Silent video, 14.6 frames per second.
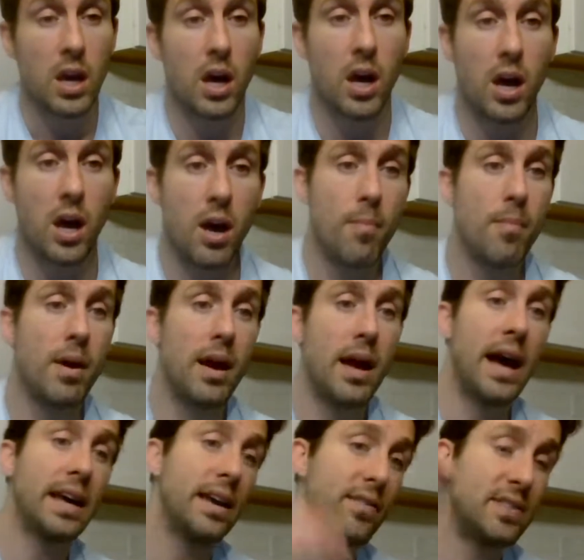
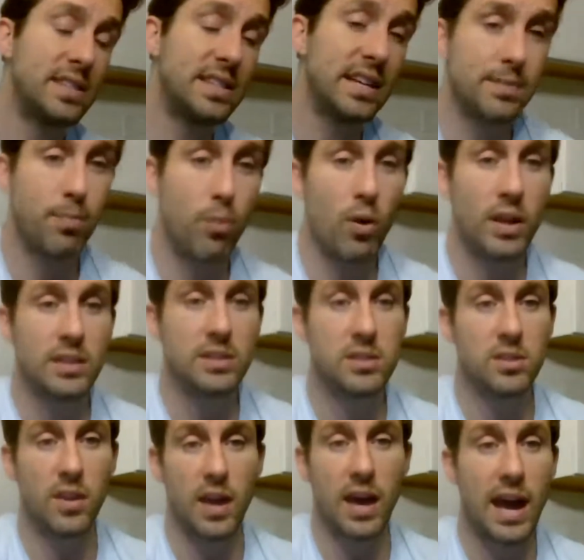I give 6
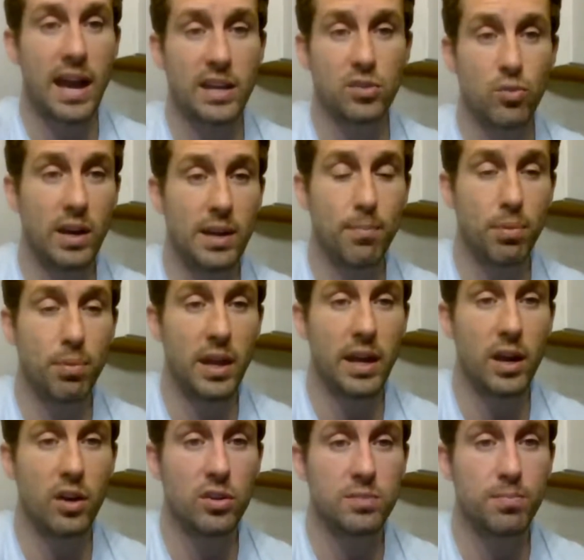points to the highest rated
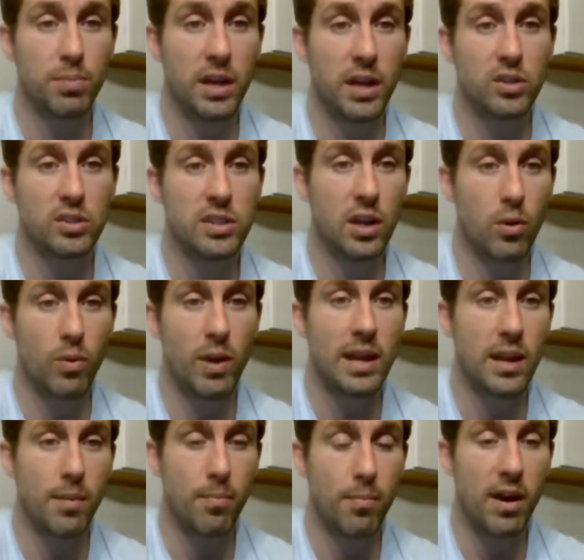players that are
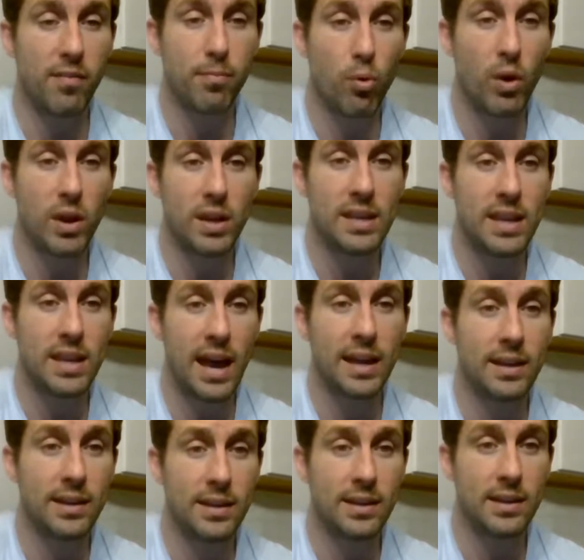rated above
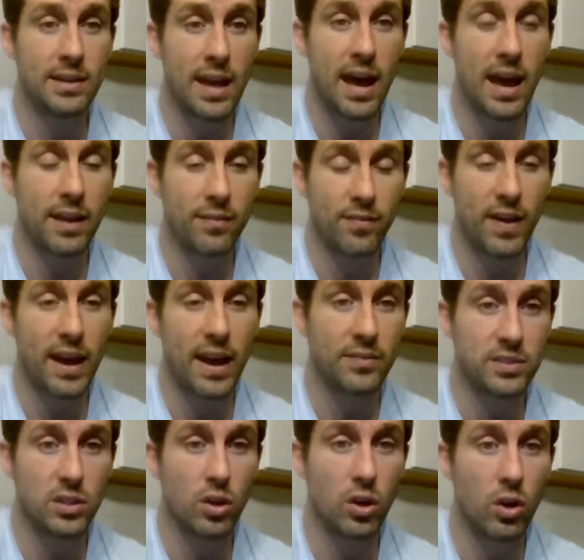
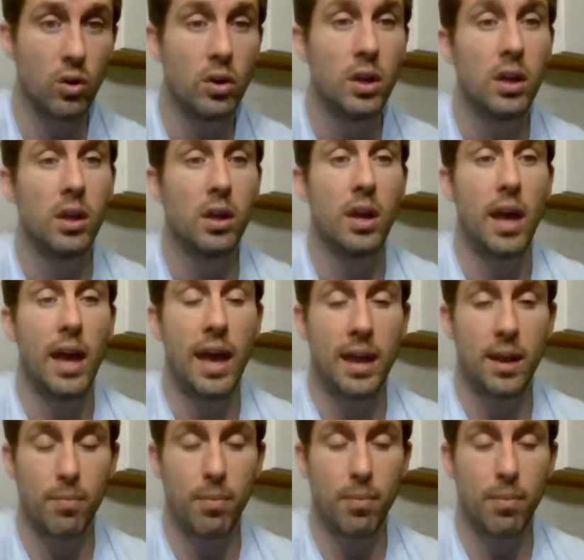0.9950
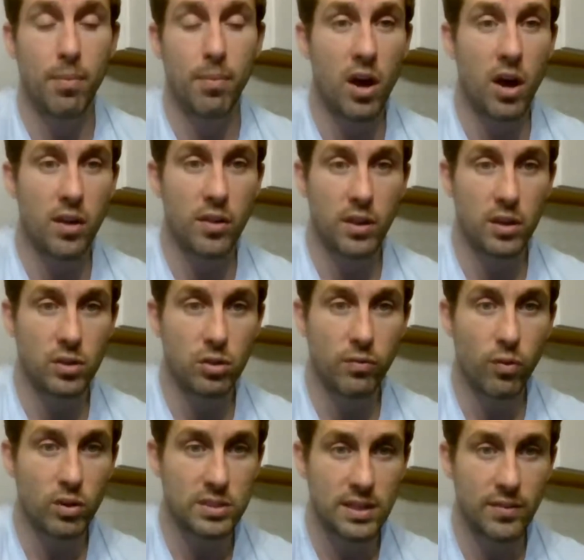and above on the
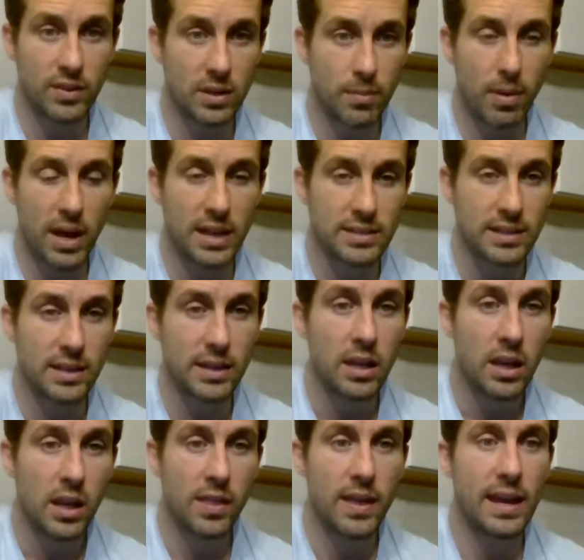247 composite.
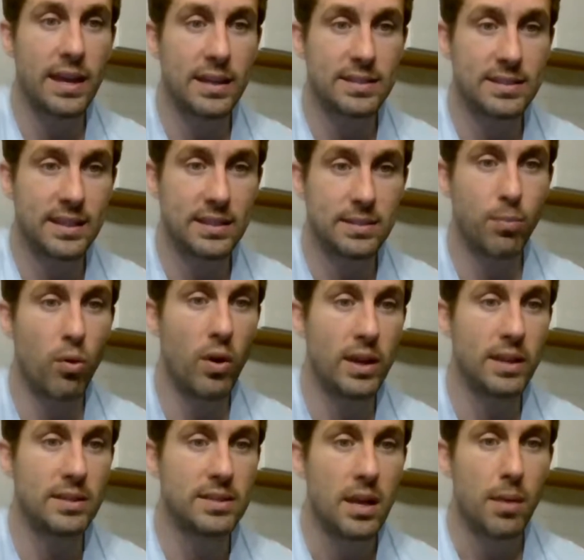They get 6
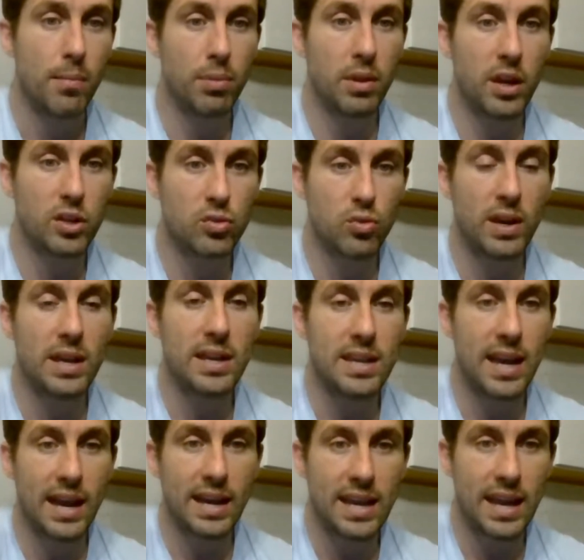points. Players
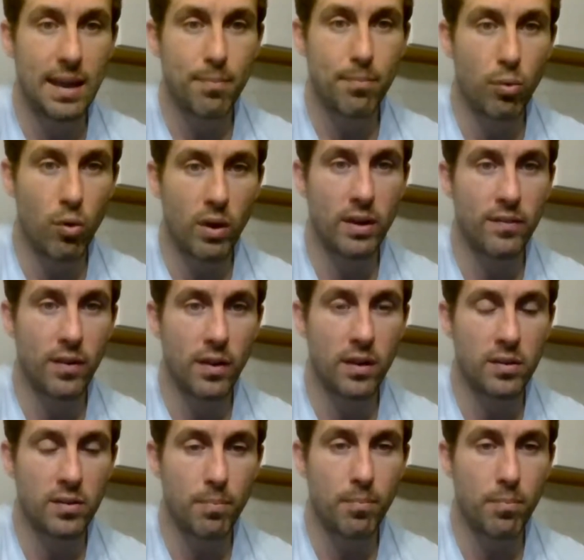rated
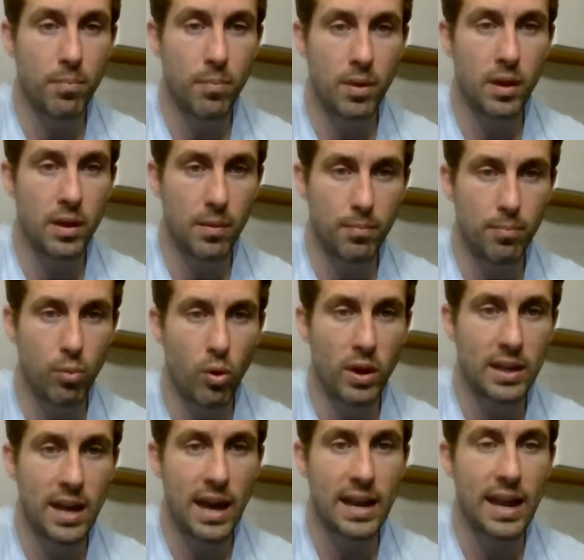
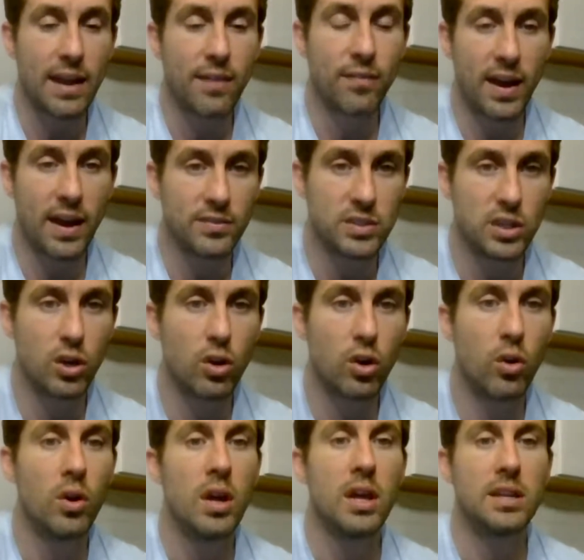
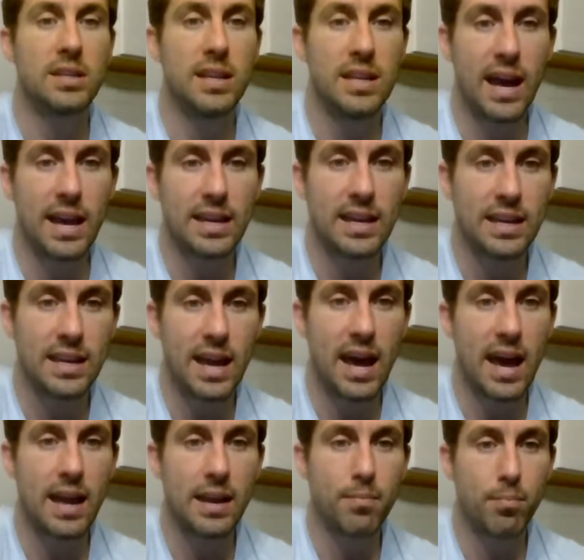0.9850 to
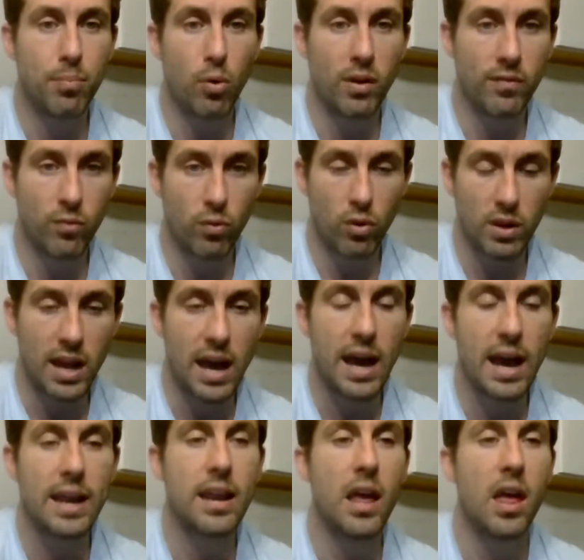
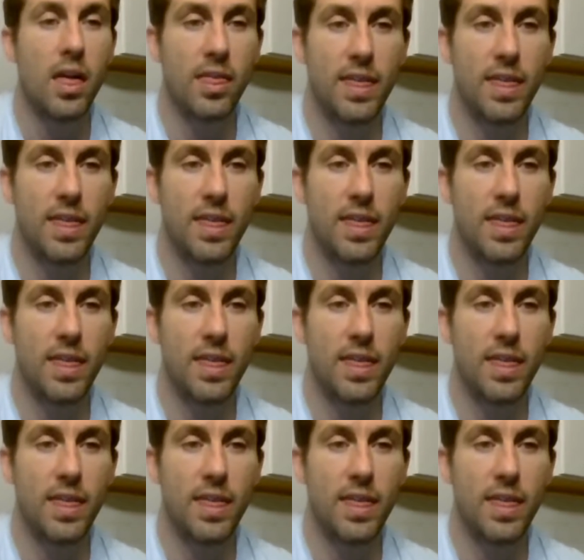99.49.